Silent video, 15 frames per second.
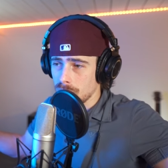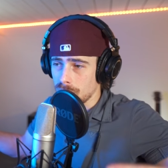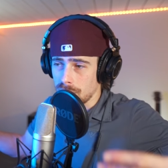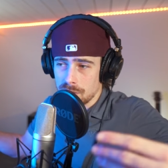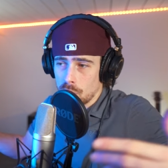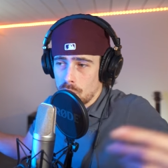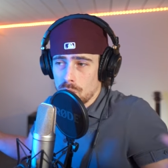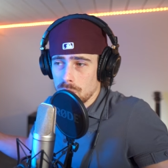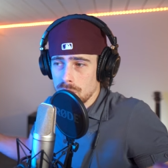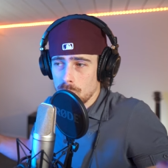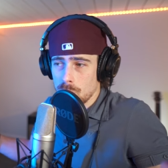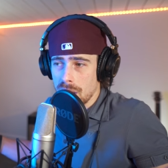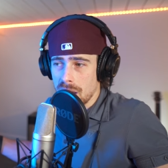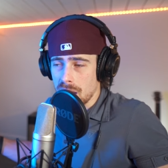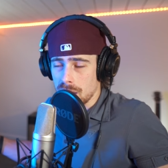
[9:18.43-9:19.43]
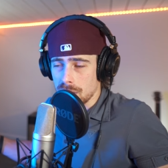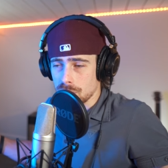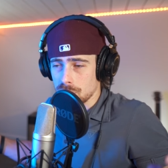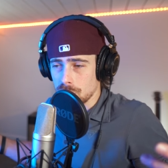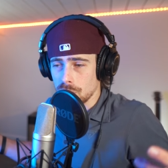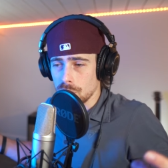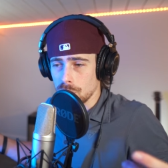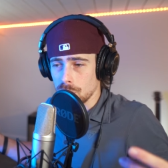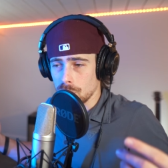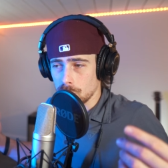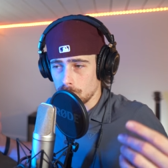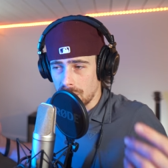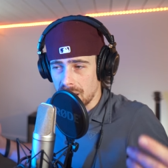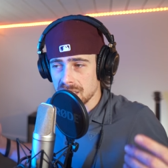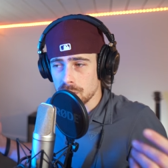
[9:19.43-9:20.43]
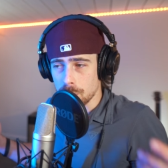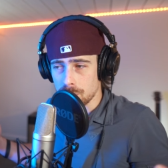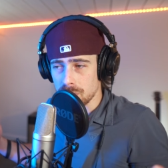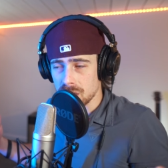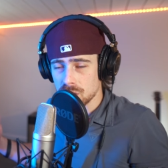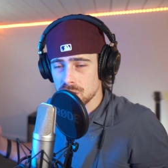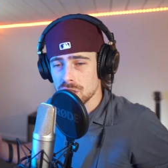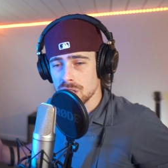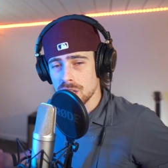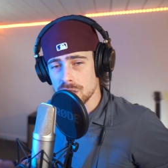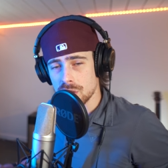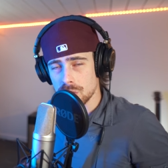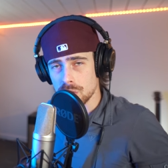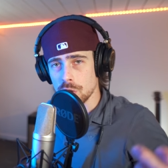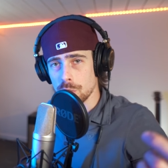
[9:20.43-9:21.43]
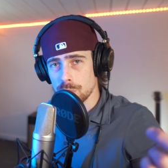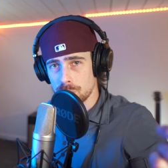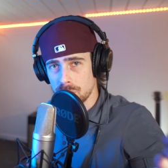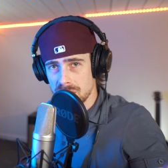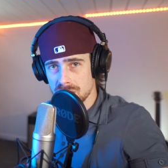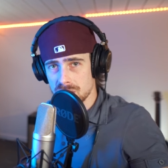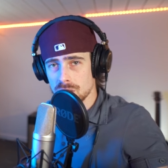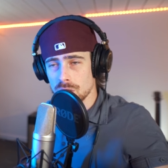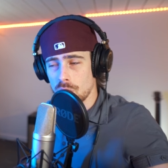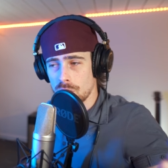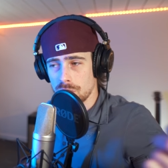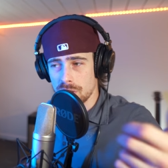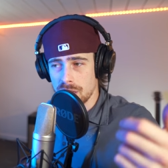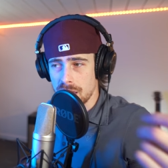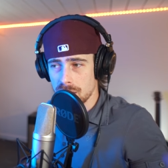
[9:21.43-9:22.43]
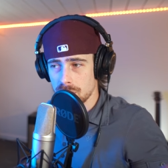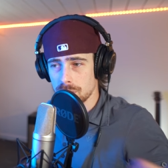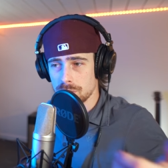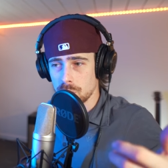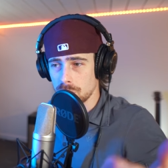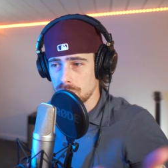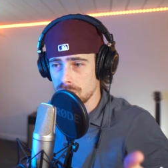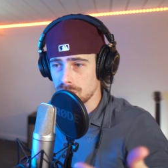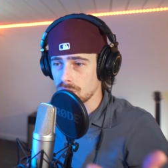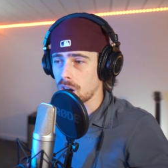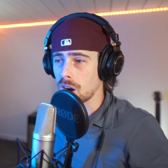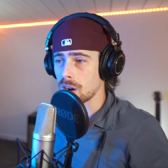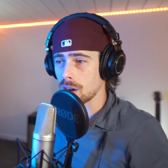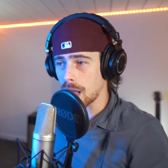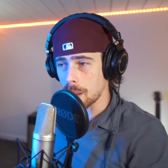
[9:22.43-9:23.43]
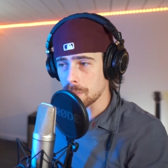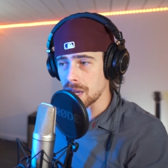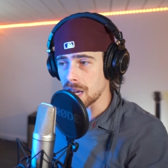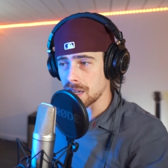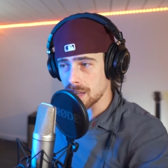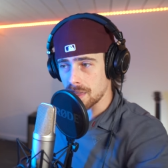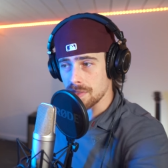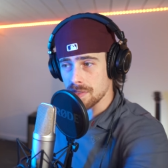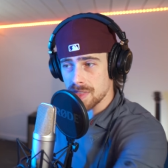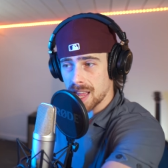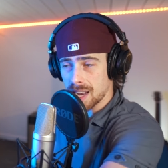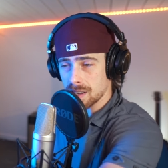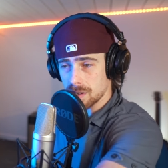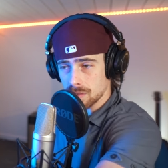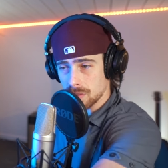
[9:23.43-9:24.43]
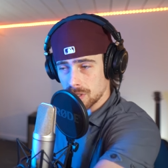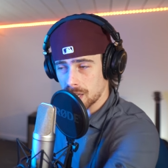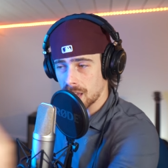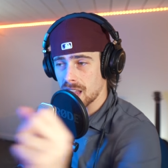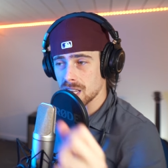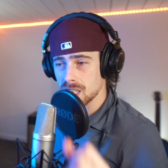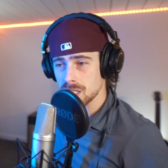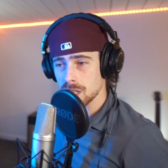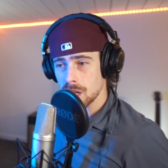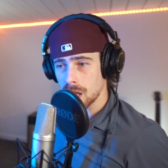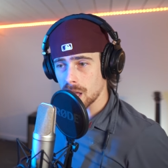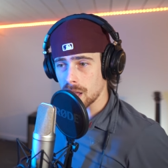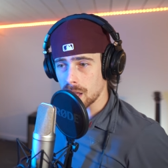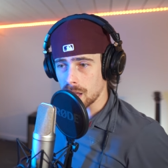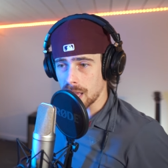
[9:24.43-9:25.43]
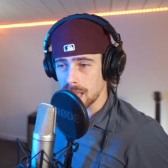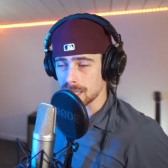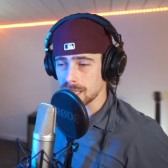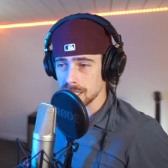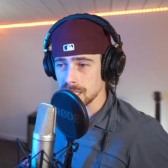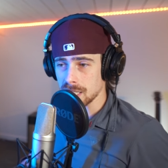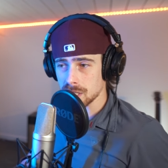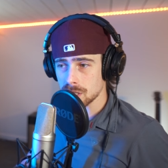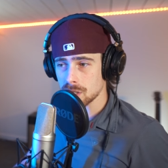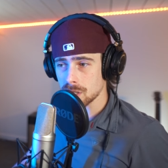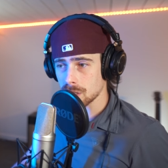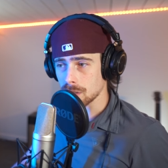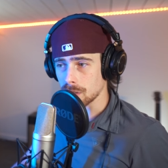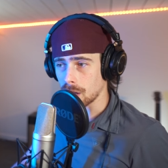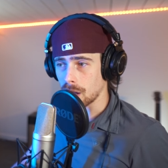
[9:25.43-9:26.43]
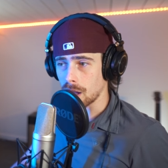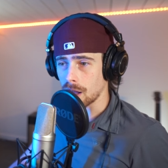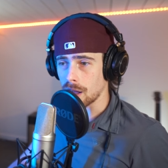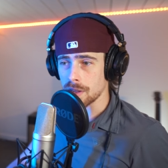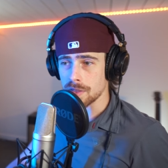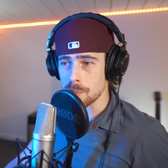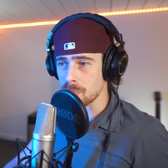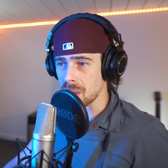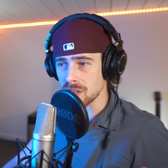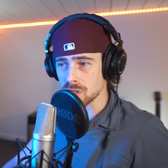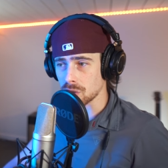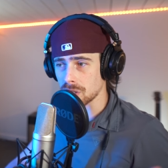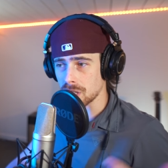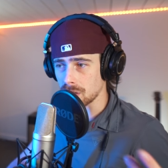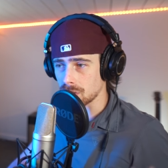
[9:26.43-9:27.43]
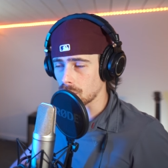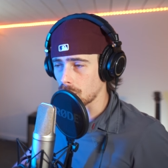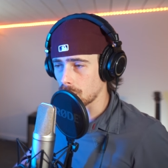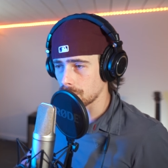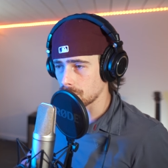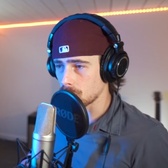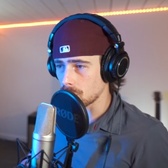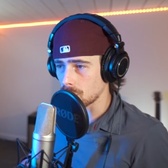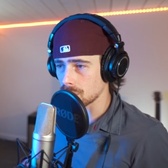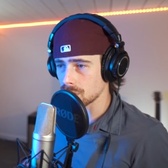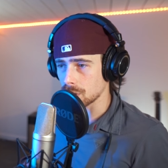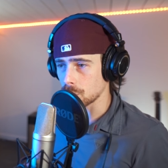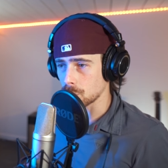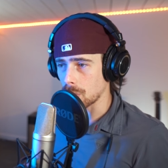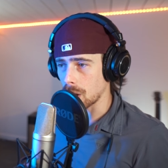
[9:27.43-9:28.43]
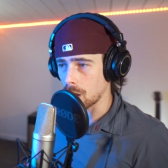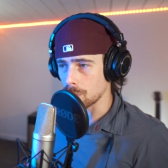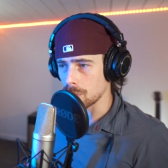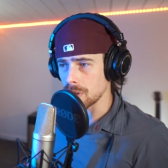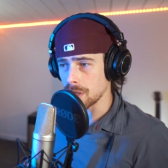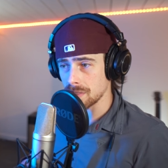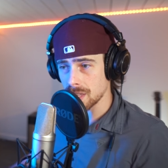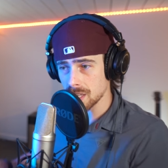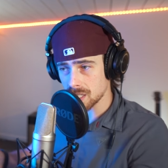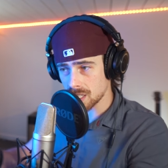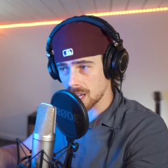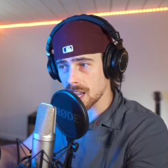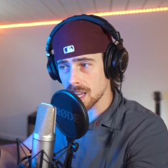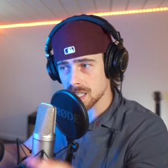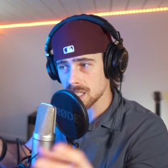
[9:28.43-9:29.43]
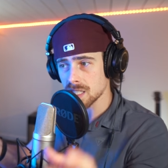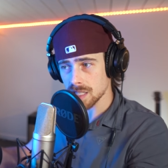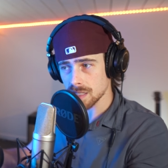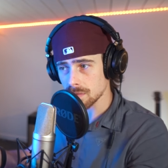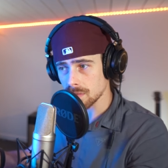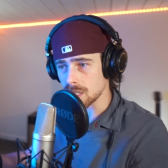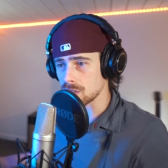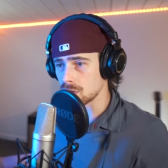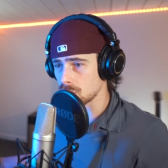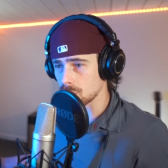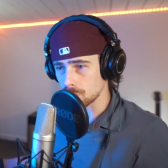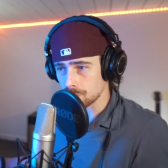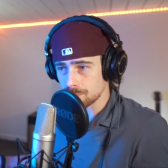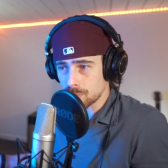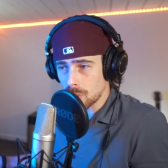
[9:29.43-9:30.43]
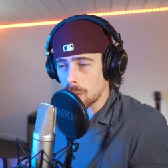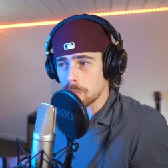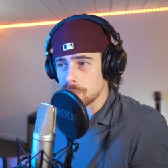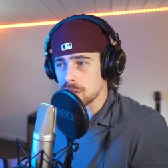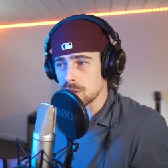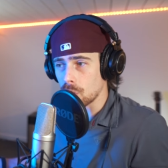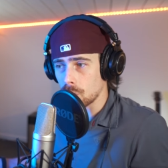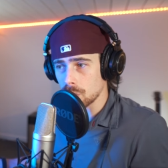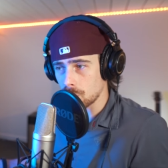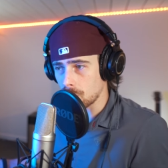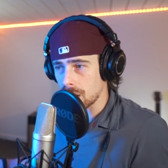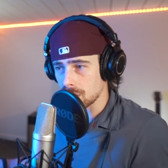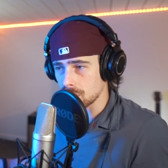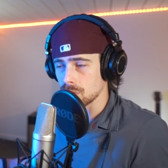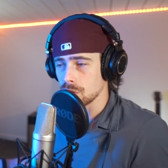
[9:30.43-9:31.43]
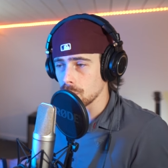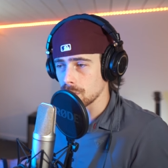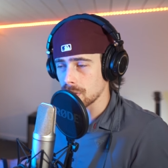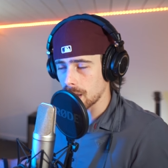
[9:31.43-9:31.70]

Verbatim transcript: then the only way to raise the pitch is to press on the head of your guitar. I mean, in that case, at least. Uh, depends on the guitar, of course, as well. But in this case, it's probably the only way to do